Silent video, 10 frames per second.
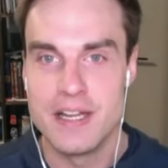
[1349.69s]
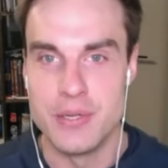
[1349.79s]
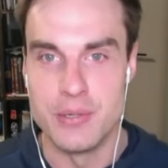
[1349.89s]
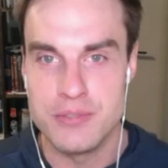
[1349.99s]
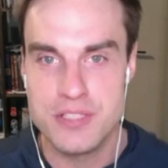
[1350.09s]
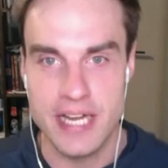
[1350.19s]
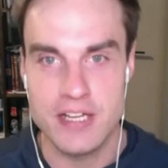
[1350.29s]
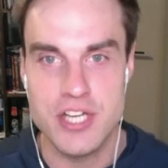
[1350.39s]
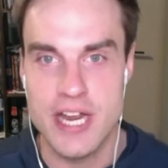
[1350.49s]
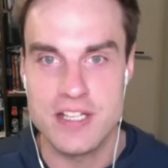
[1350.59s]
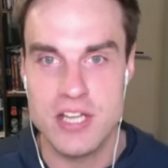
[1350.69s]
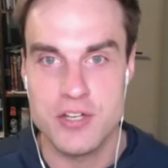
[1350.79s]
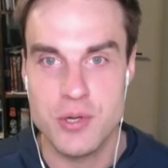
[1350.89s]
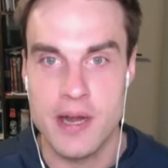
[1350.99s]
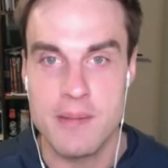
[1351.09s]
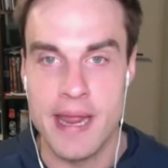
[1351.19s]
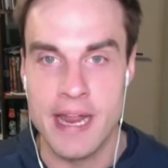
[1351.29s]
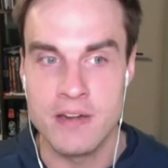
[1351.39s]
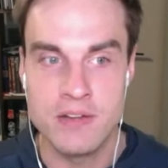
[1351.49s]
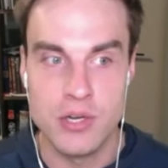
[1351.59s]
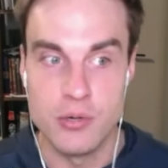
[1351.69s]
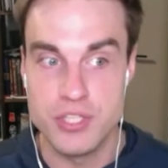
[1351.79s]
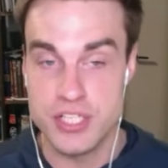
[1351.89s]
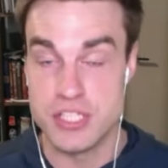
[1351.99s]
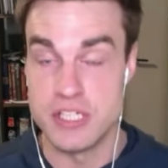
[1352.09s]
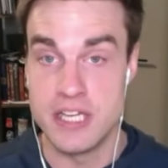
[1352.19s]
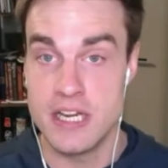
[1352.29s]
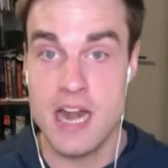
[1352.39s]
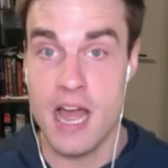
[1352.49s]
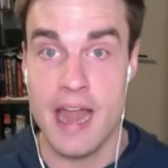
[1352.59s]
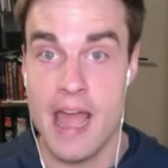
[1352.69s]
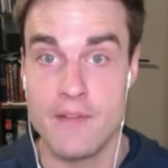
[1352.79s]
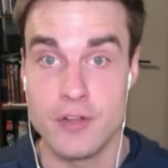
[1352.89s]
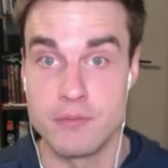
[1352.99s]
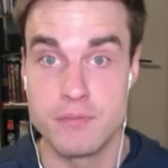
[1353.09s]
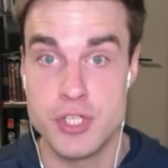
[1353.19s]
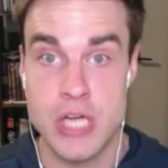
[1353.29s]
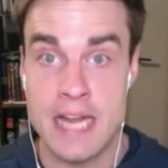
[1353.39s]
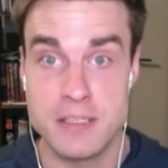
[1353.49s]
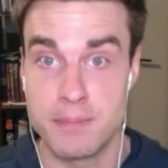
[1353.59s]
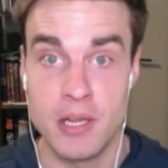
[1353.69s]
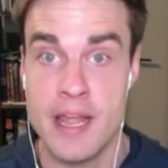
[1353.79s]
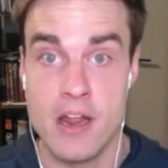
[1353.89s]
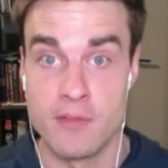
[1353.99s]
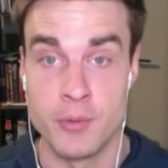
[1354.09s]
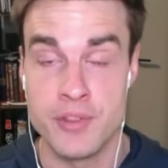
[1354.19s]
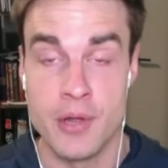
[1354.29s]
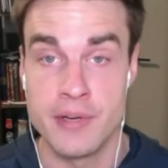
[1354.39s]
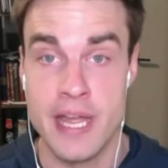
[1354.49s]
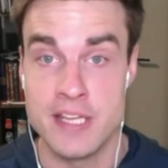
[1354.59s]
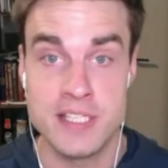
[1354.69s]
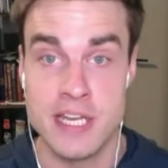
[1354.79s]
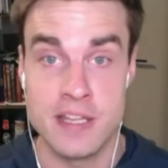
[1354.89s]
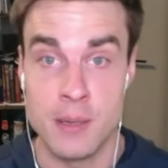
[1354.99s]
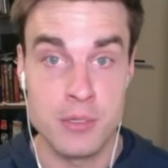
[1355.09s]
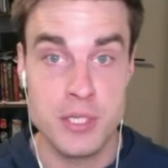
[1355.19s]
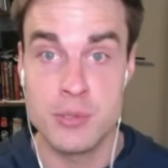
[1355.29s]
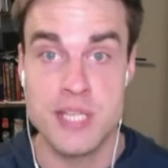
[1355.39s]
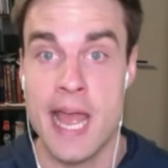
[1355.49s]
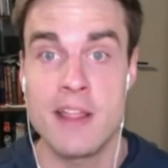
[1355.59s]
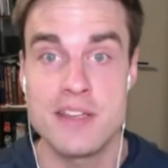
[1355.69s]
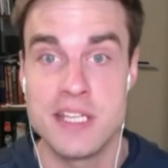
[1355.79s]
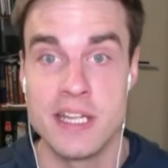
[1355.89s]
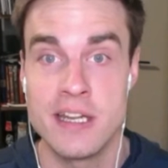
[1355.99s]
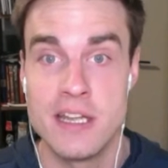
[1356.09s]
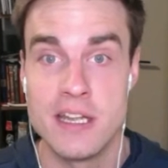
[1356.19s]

You take a chance on Tre Mann, who just did not have a shot to play over with OKC. They were too talented.